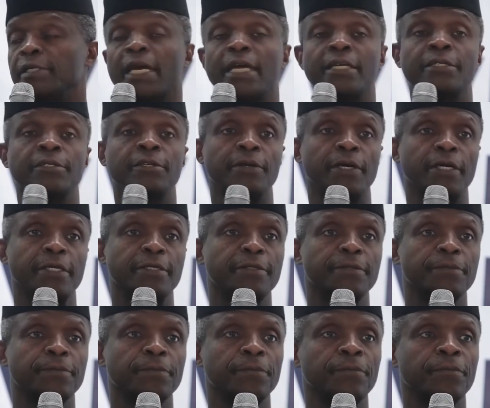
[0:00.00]
Nigerians.
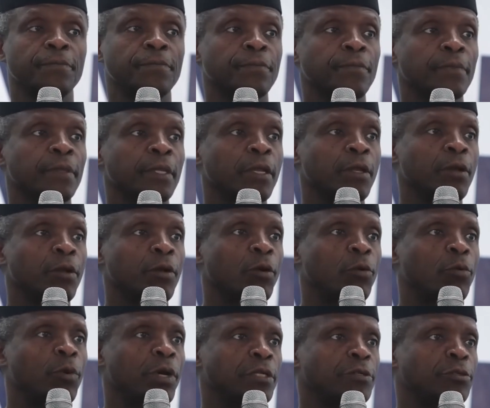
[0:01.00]

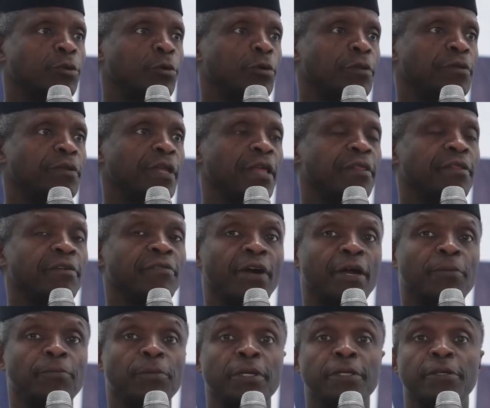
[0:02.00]
We're told that the
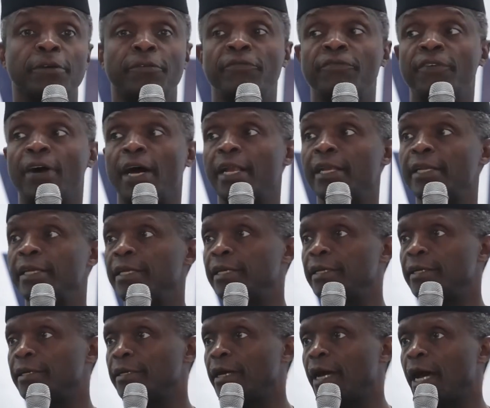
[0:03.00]
Vibranium Valley